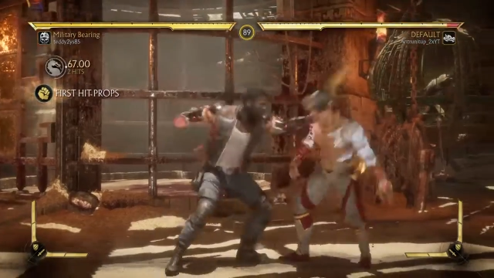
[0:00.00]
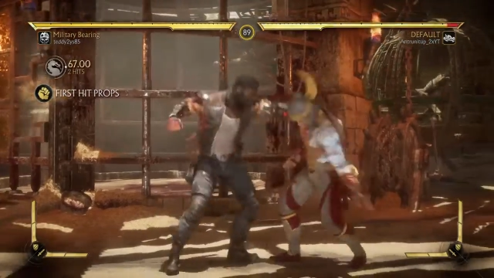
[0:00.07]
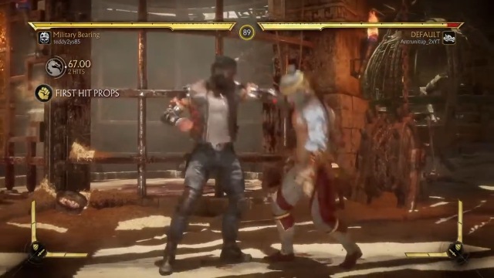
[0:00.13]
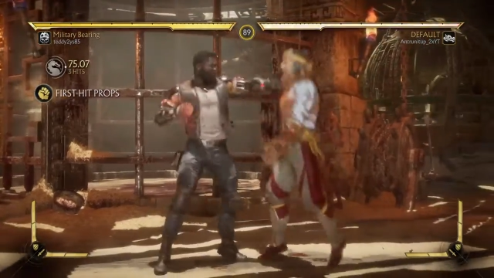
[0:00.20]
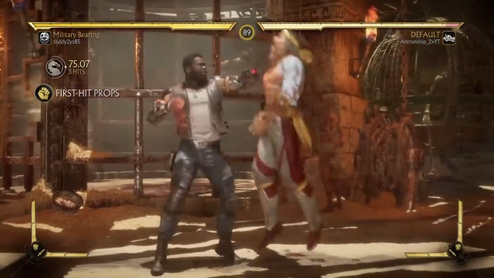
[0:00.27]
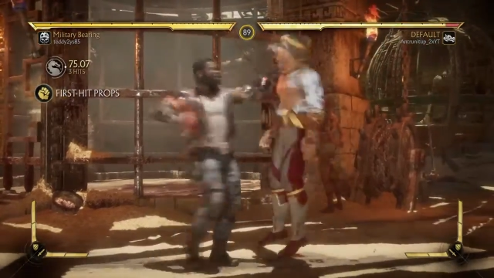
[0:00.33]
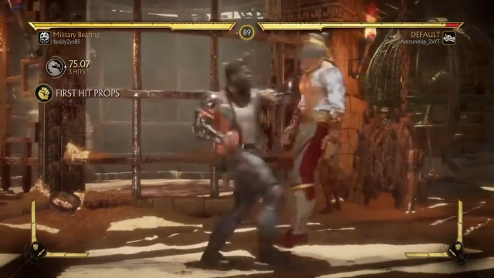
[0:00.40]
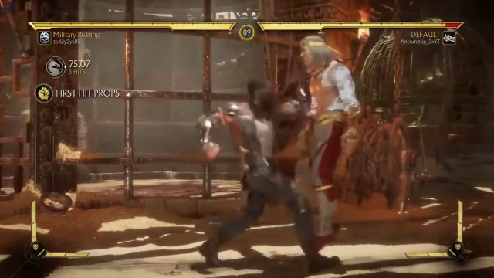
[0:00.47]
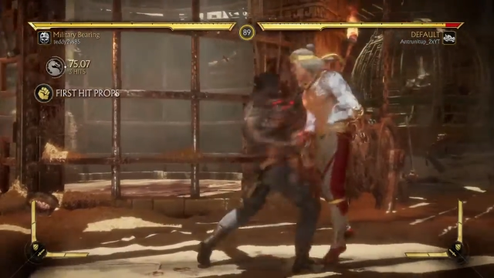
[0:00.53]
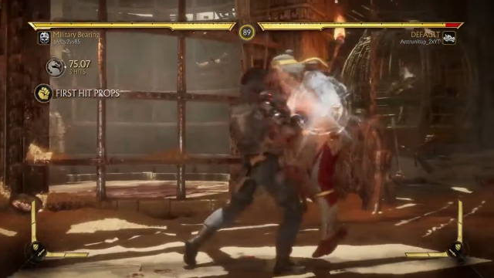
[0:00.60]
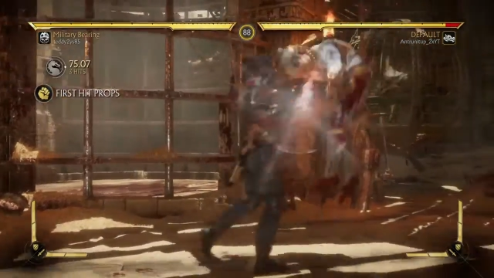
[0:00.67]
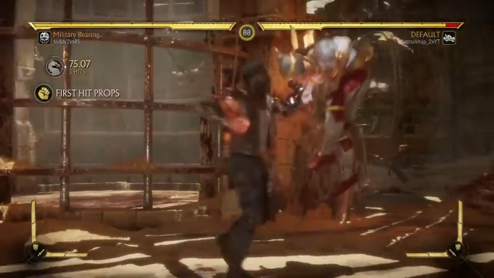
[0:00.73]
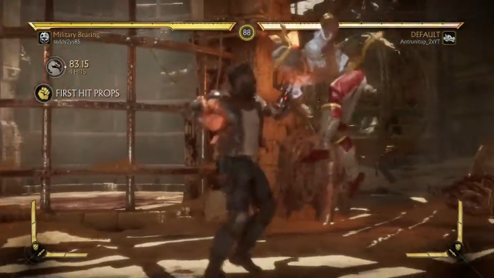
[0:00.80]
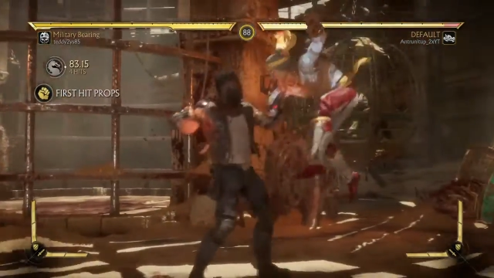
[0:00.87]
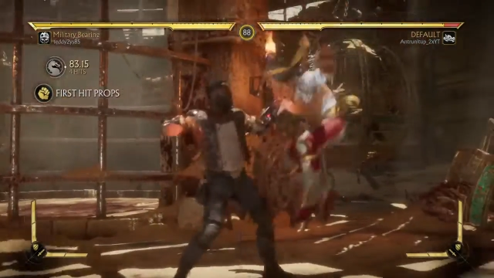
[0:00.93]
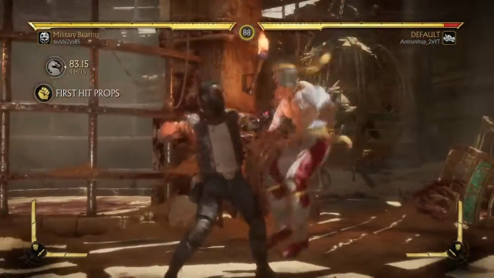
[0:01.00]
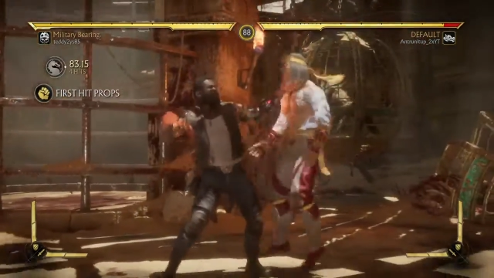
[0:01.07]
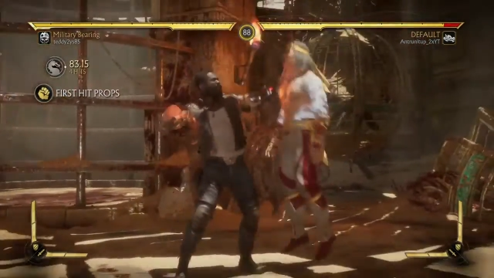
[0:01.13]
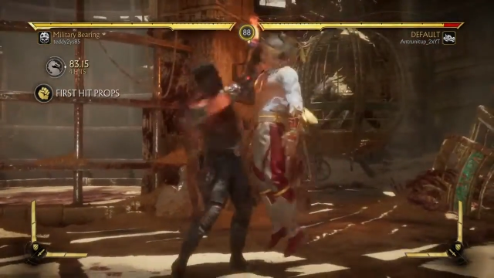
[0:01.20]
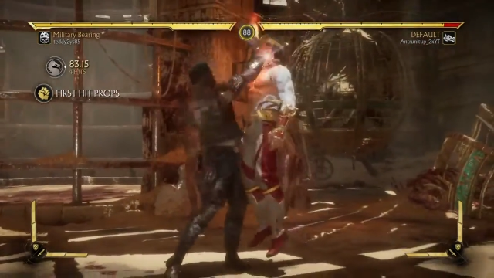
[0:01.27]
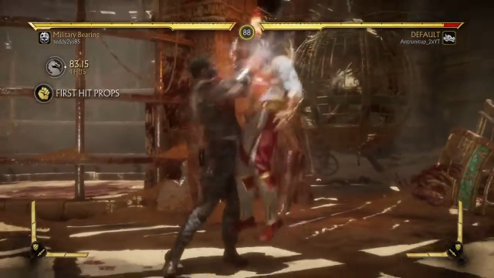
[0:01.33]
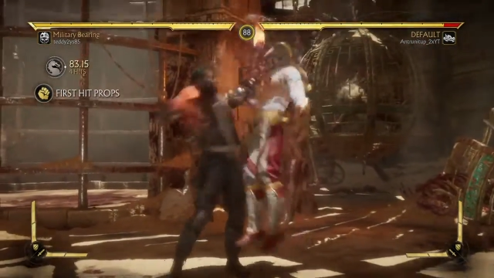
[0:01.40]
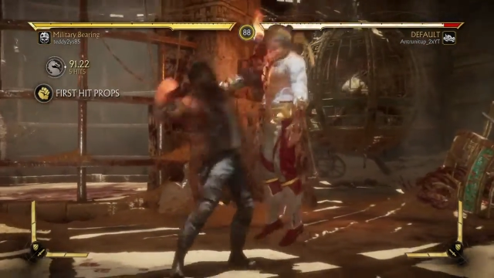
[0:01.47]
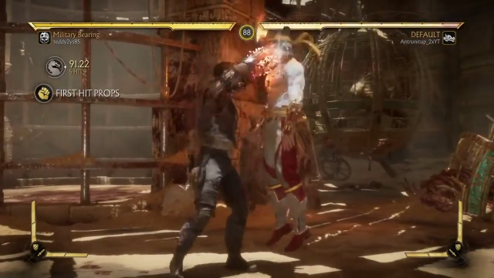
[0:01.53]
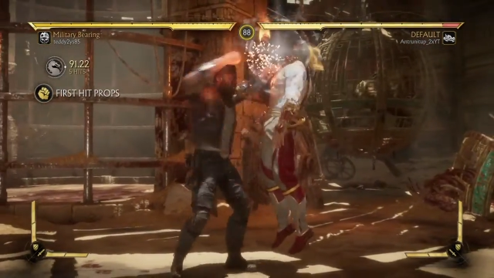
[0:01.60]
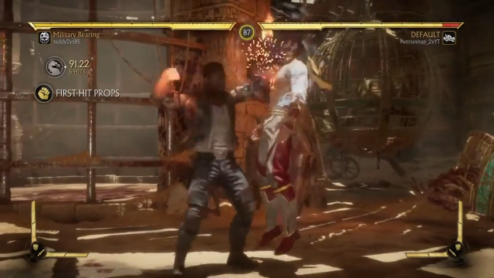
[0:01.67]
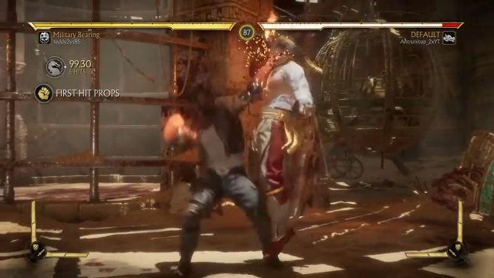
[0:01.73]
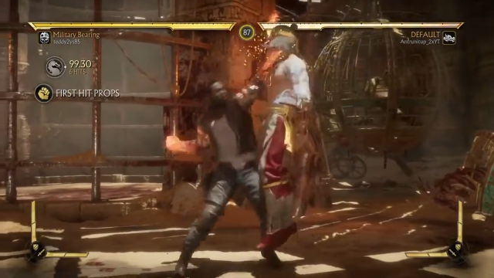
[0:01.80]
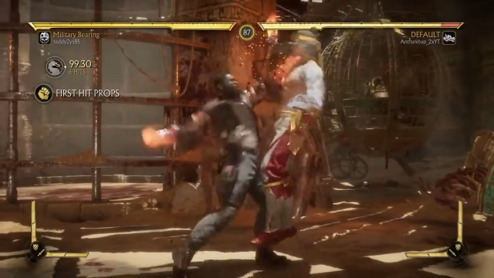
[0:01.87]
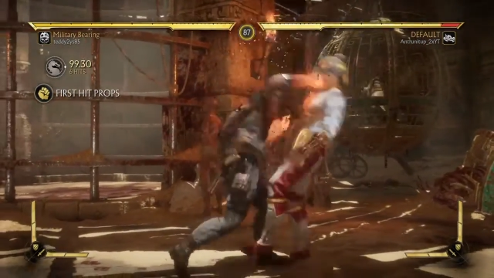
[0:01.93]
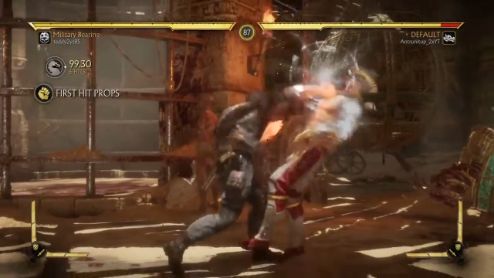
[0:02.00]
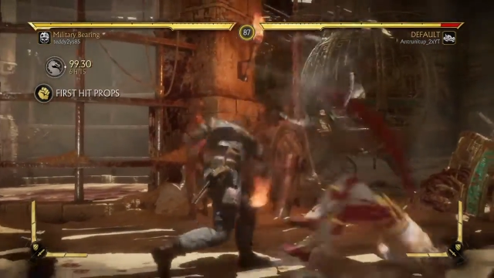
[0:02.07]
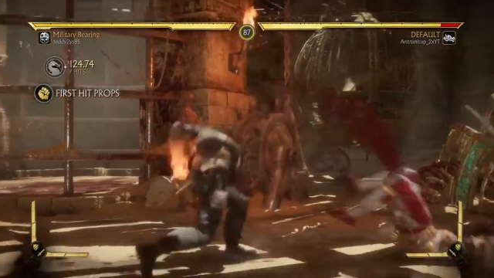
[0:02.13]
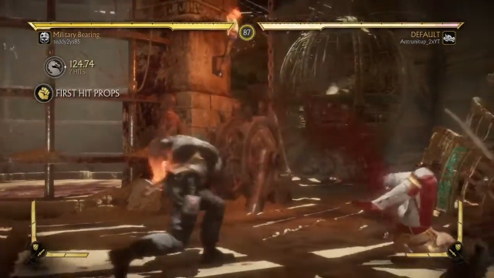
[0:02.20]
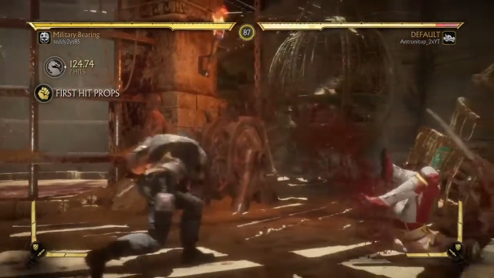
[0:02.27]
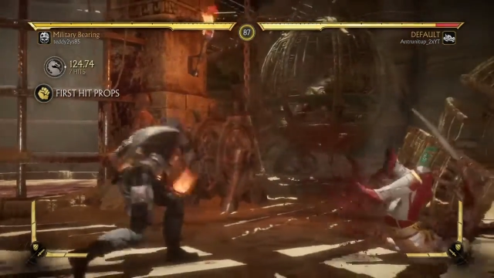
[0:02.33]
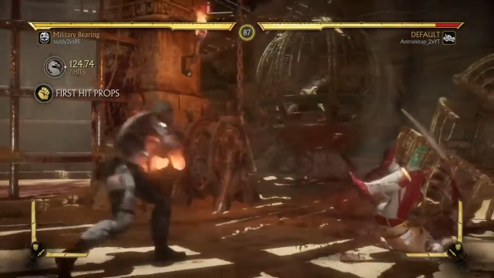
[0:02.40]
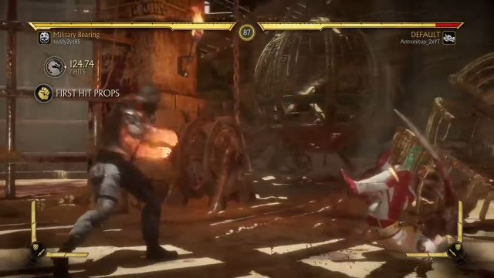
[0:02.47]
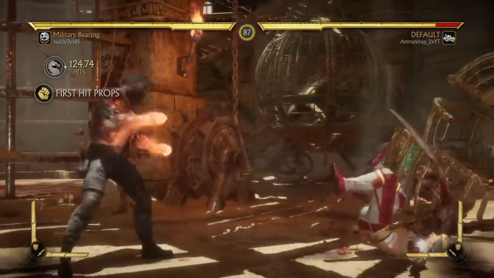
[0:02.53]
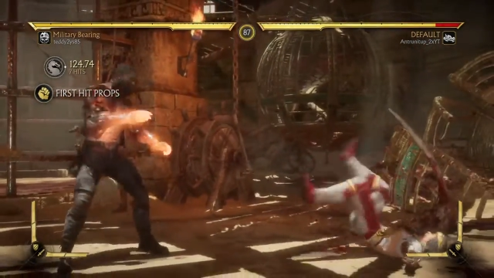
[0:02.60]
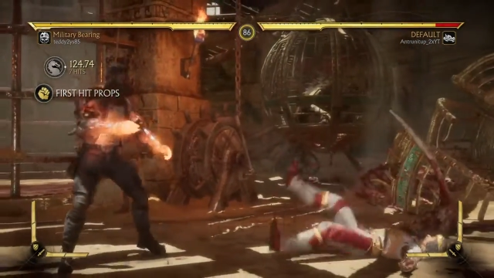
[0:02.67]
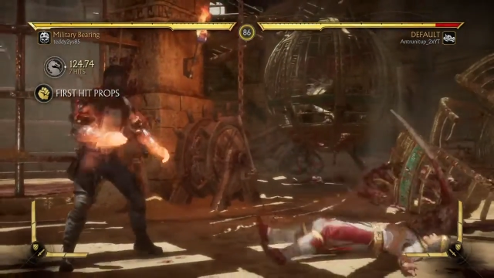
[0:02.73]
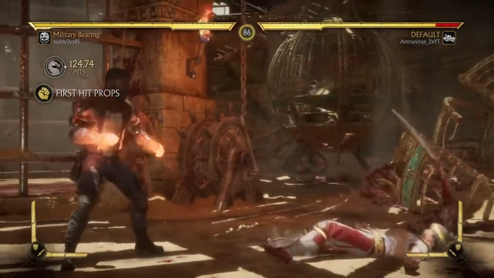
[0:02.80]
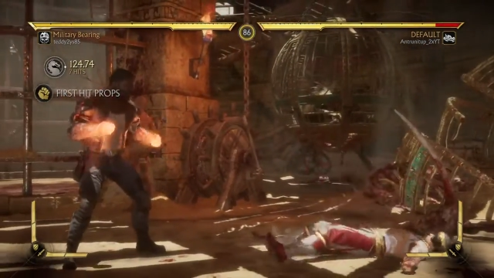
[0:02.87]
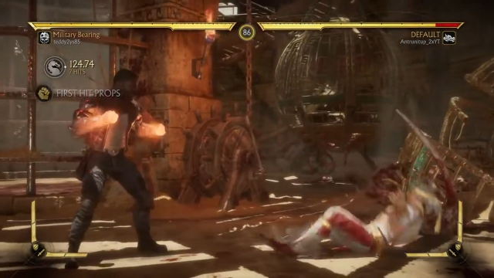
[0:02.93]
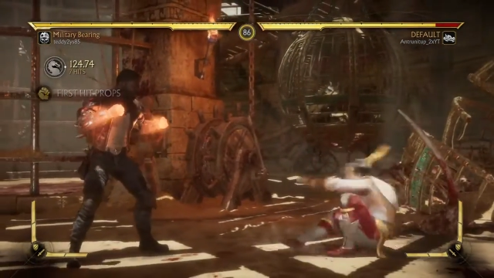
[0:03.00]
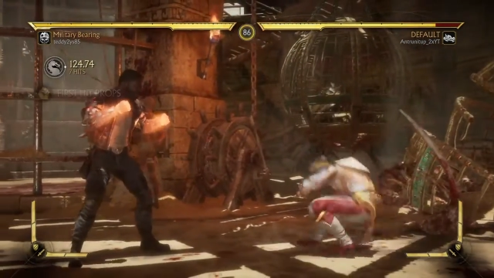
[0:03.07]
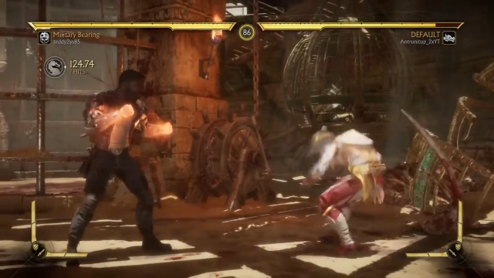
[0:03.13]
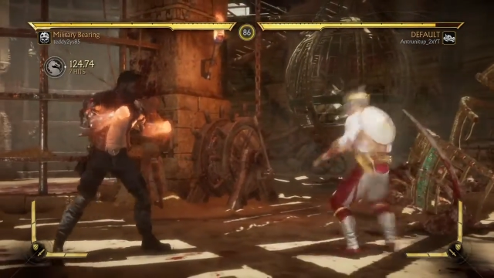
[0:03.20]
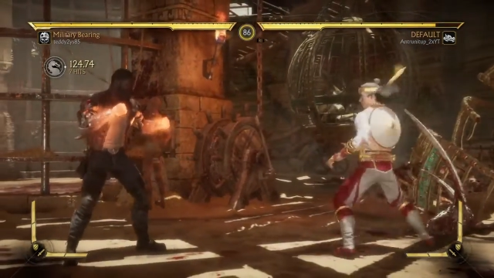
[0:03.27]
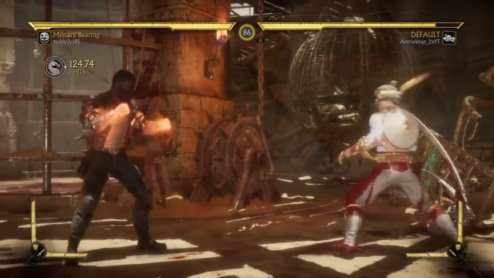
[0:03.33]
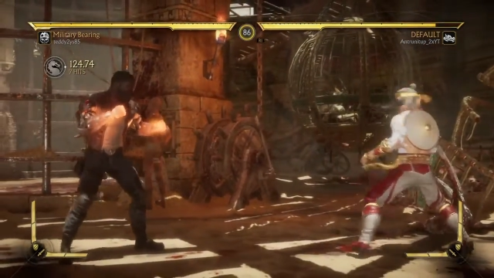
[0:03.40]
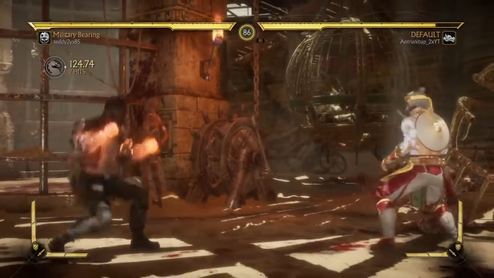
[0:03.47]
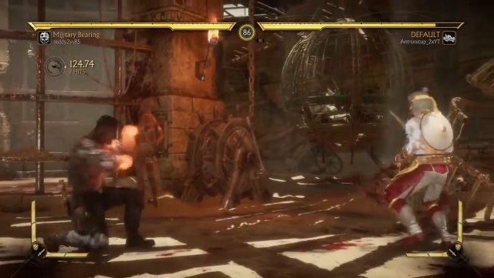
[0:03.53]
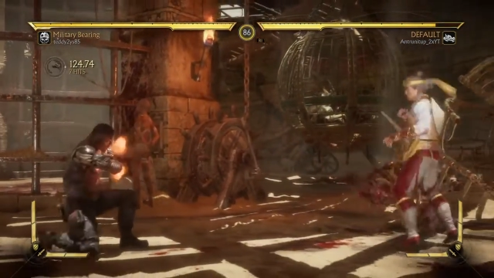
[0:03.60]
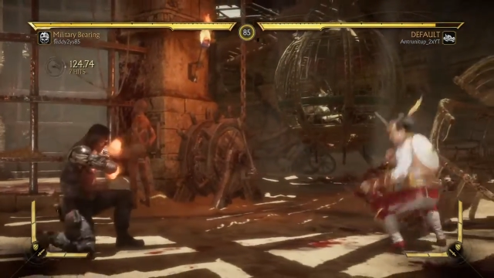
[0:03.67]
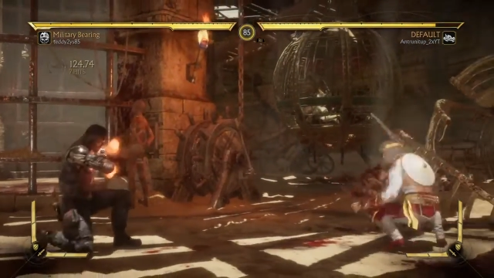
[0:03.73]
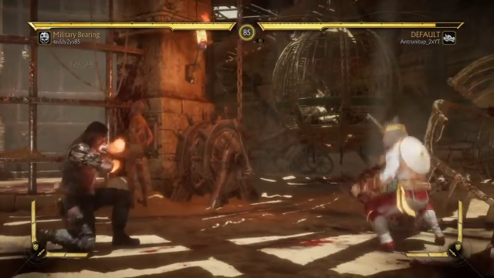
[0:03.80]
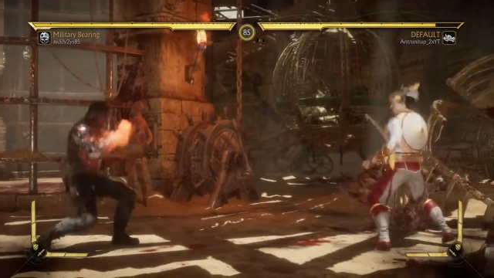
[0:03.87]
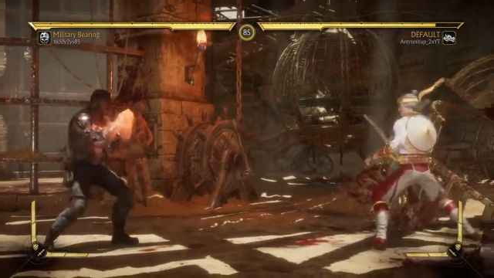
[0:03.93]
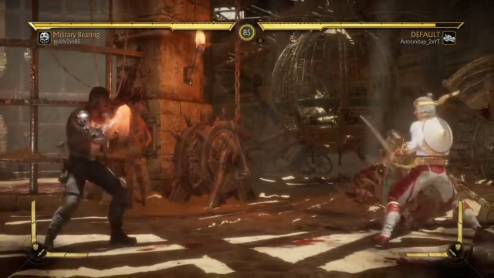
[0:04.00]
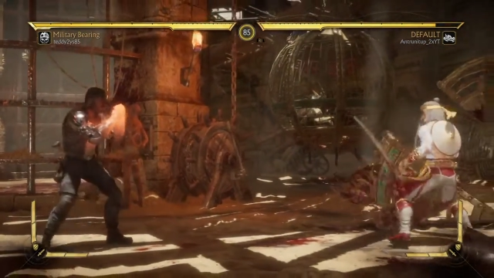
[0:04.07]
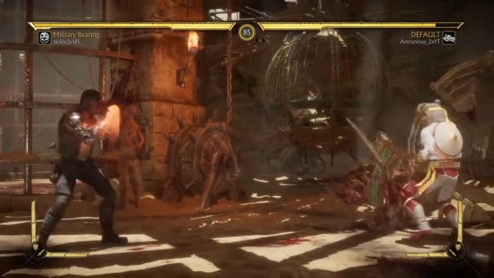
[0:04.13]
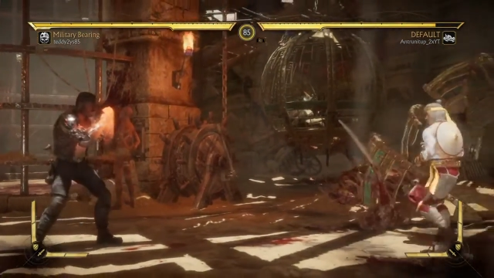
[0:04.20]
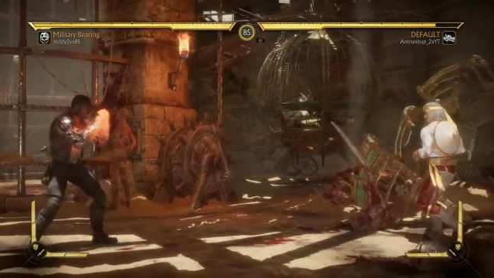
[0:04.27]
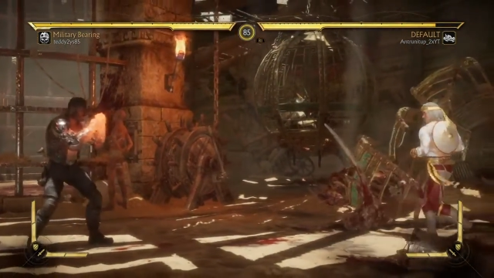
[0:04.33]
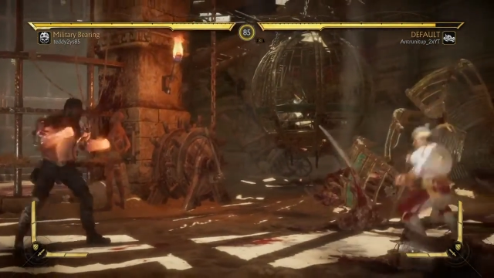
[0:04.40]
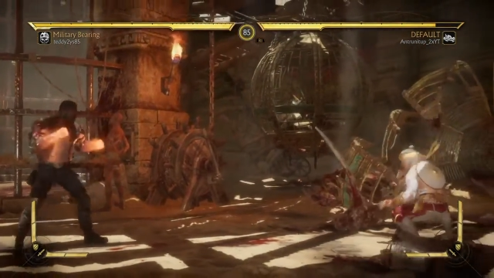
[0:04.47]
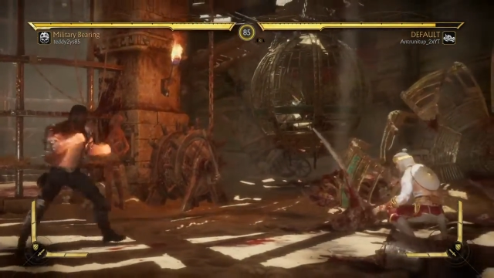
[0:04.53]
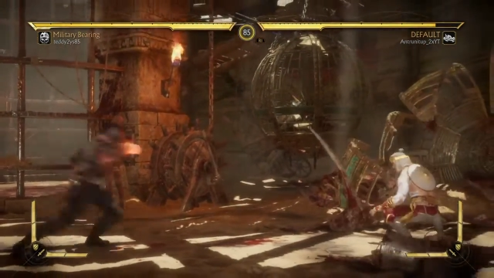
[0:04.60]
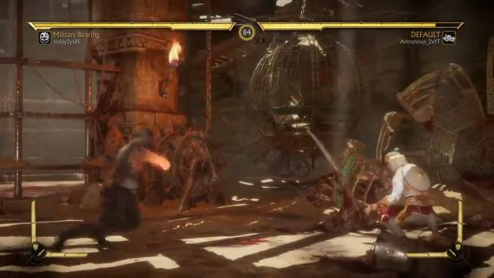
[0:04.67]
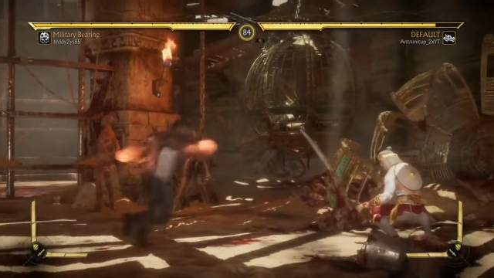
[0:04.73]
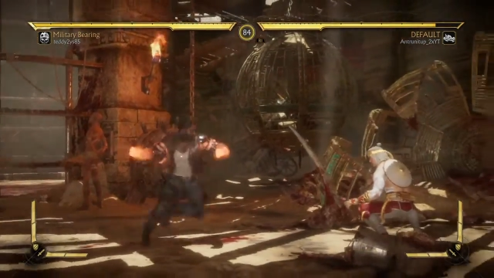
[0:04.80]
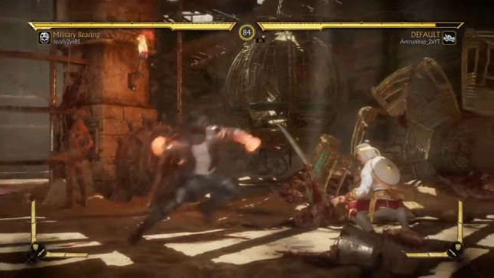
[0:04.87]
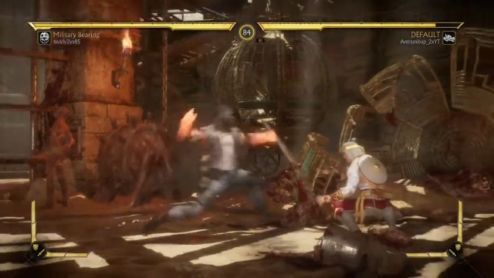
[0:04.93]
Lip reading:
No face is visible, so there are no lips to read.